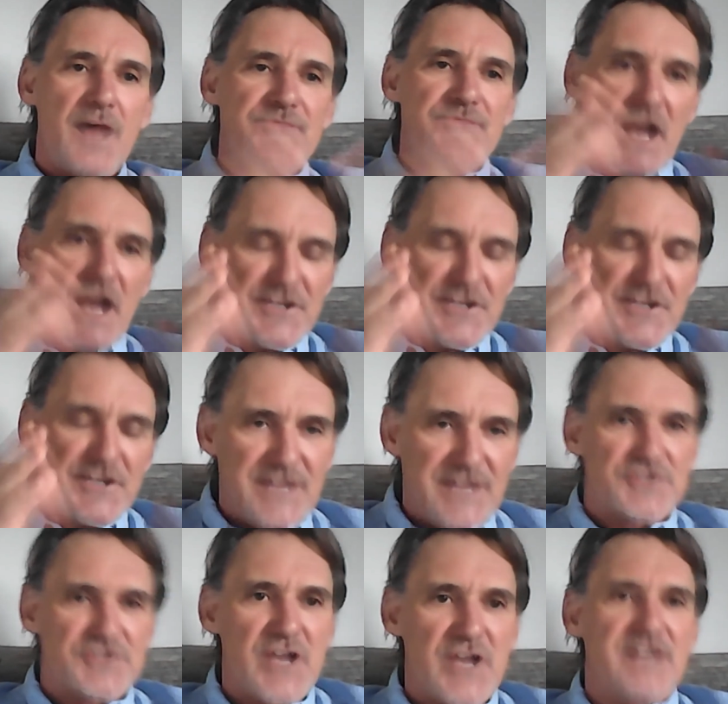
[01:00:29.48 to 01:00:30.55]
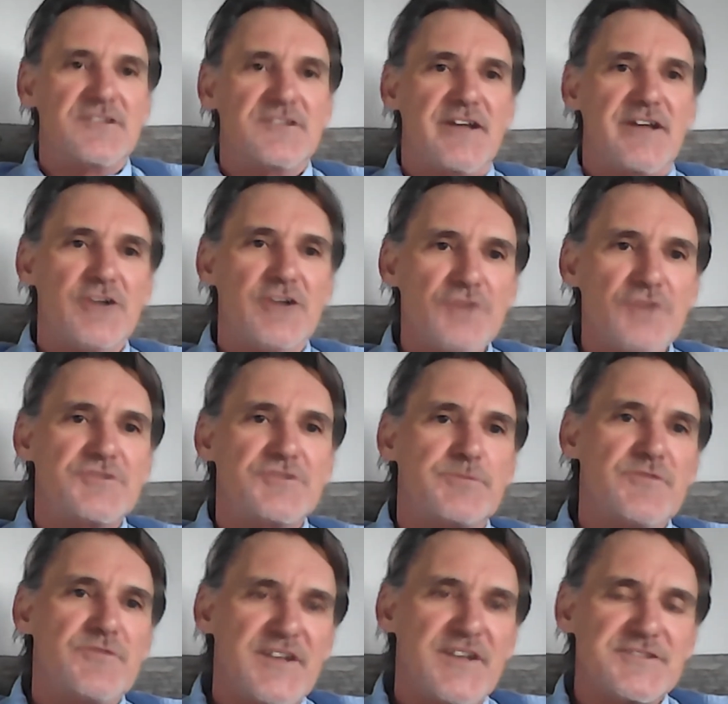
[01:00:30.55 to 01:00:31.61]
I train the trainers, I coach the
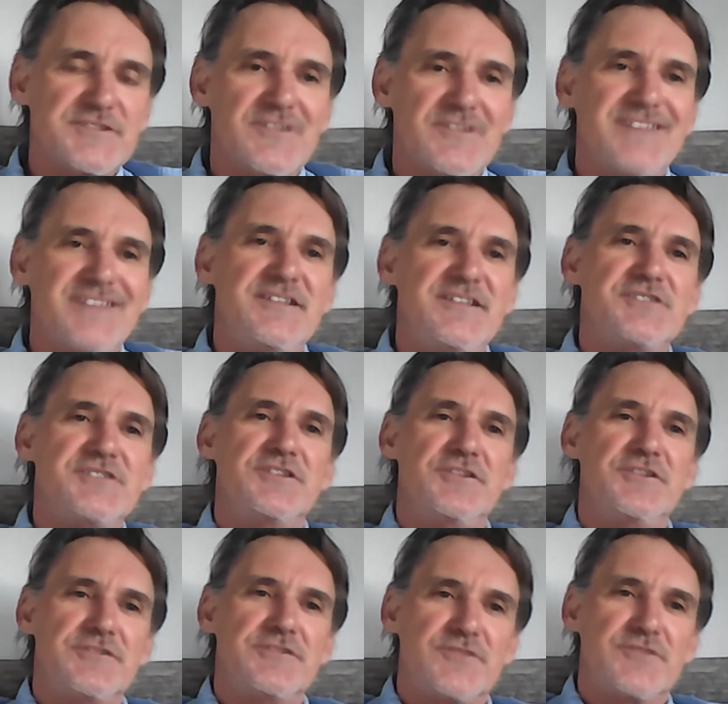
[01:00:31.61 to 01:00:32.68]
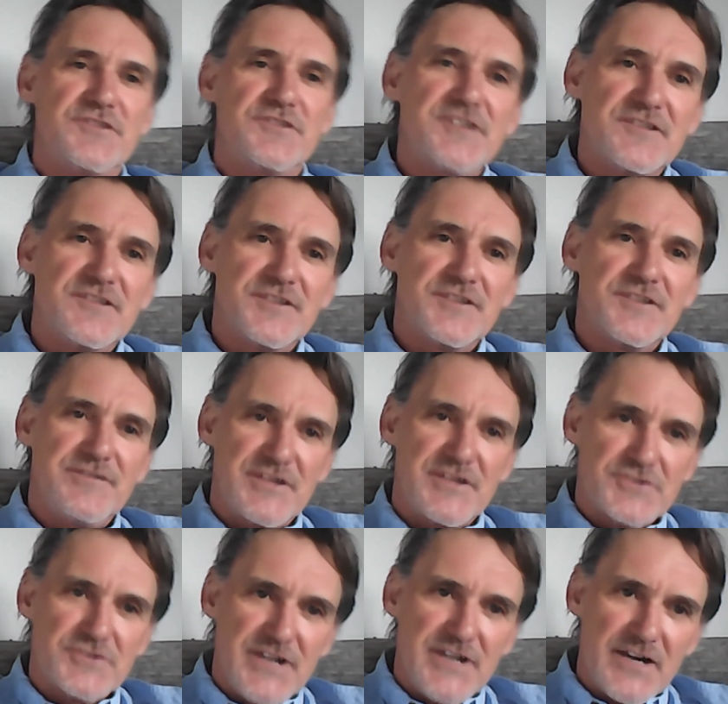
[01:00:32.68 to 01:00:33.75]
professionals, I teach in the universities to the
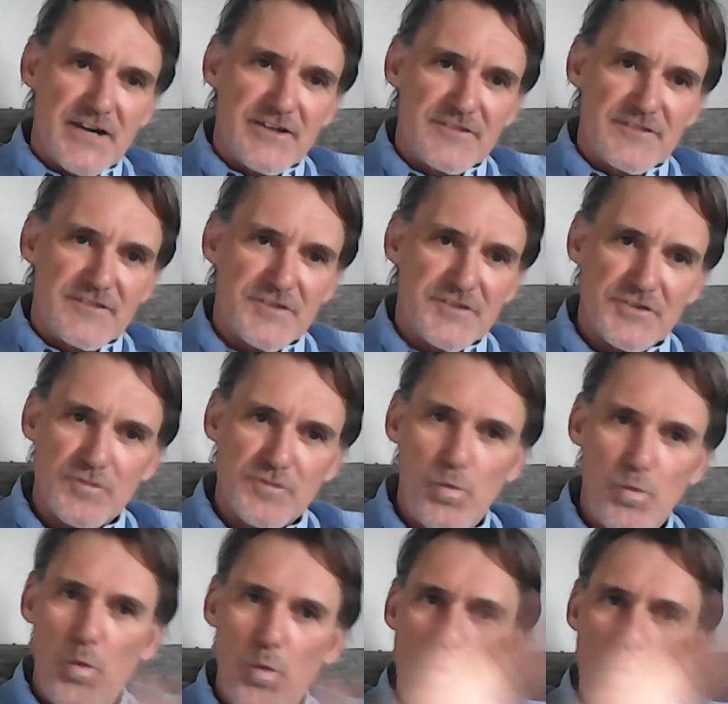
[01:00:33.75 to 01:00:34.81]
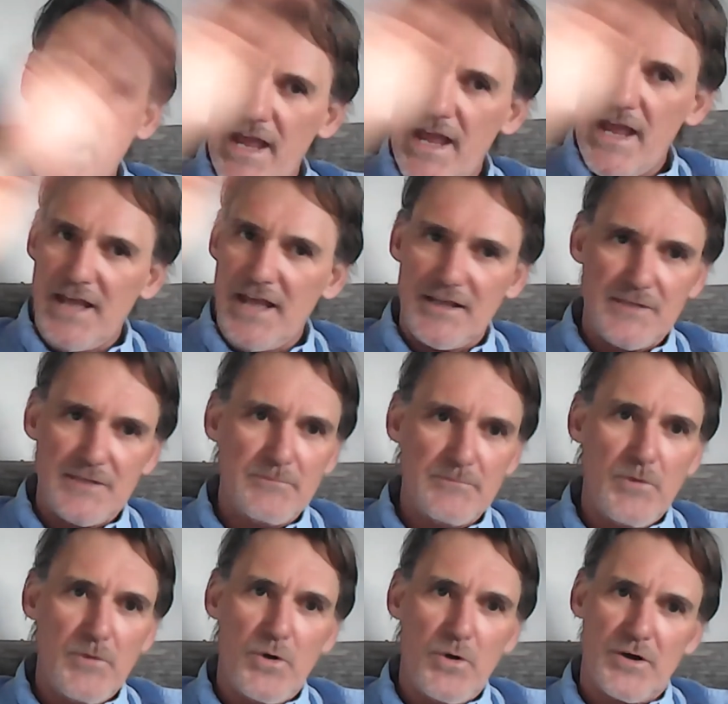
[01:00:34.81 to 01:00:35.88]
veterinarians. So there's way
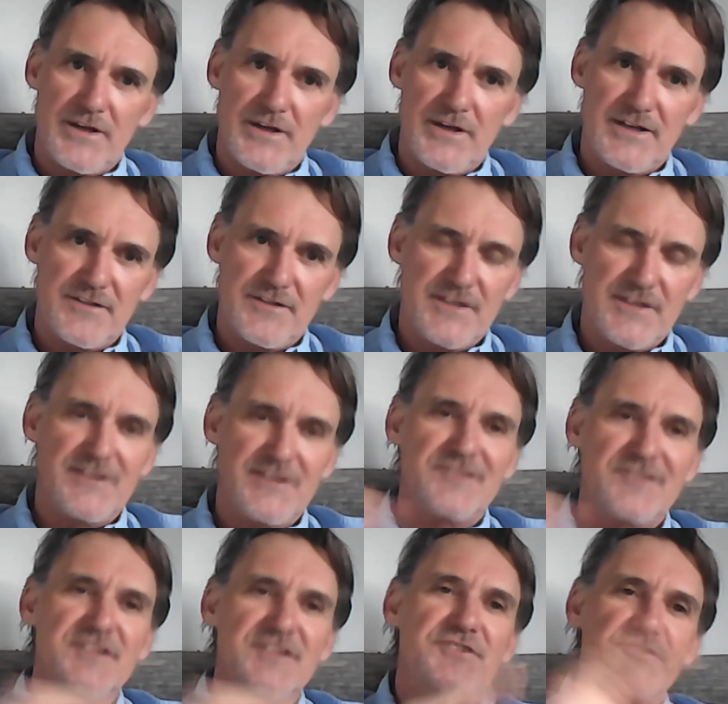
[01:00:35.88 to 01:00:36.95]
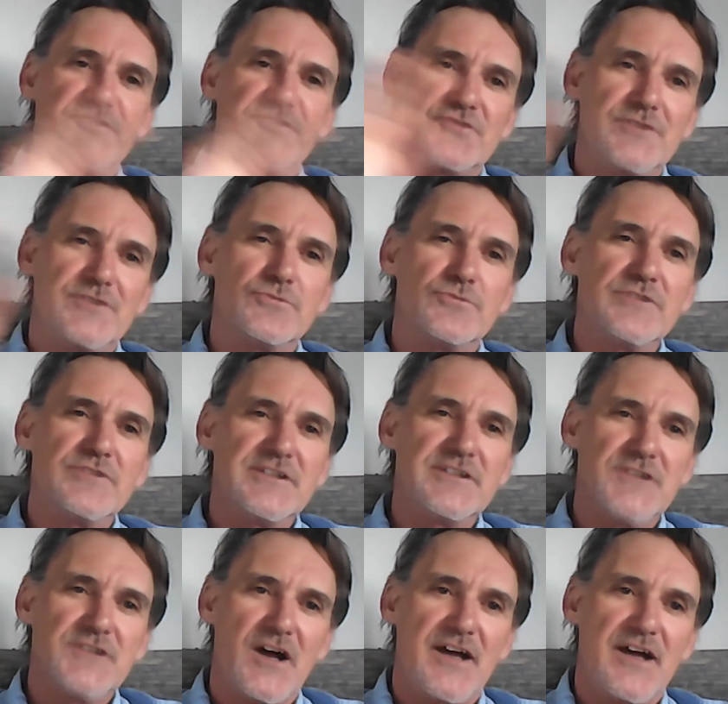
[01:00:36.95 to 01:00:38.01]
more here than this industry
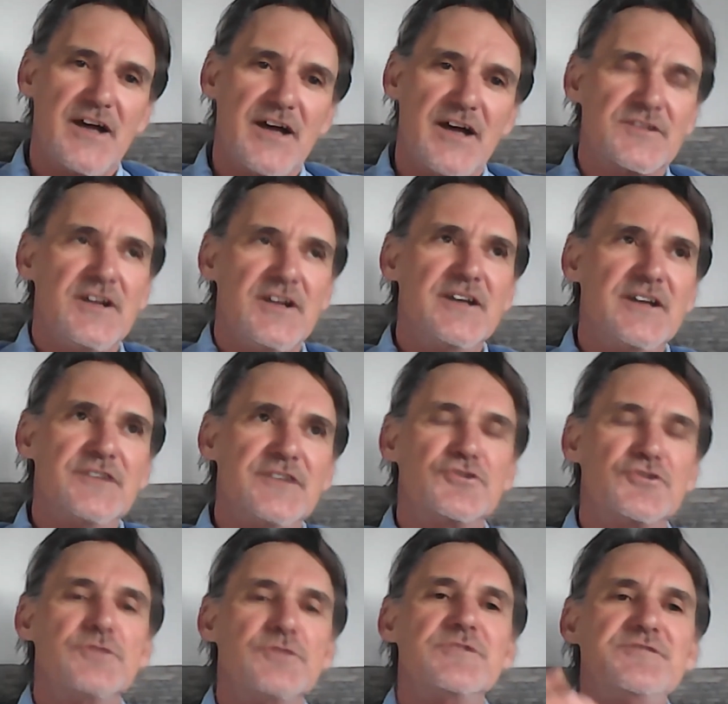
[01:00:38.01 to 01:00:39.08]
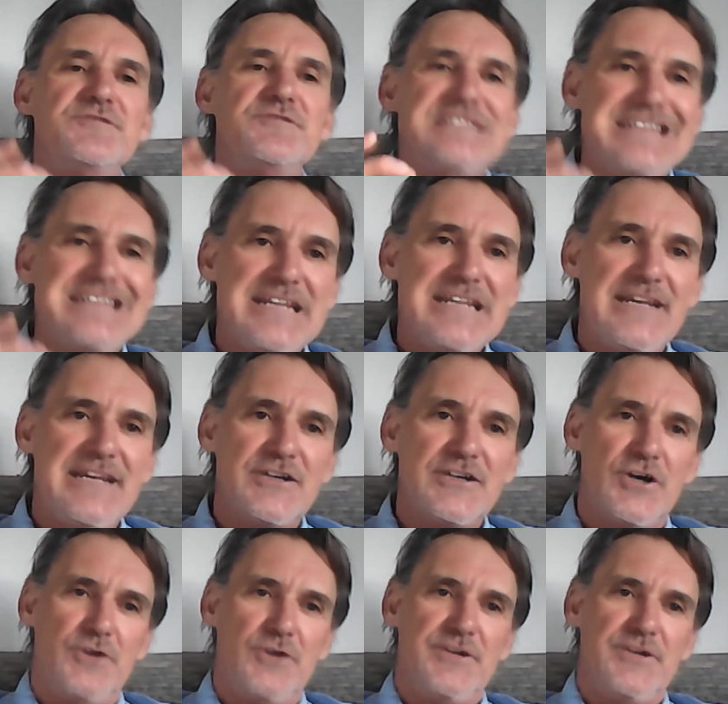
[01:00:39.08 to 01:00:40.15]
realized in terms of
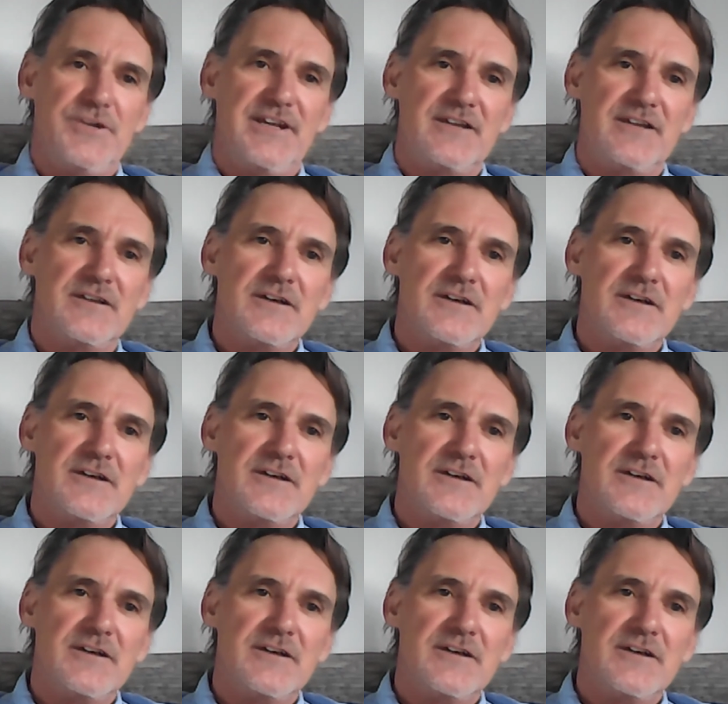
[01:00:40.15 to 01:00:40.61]
decoding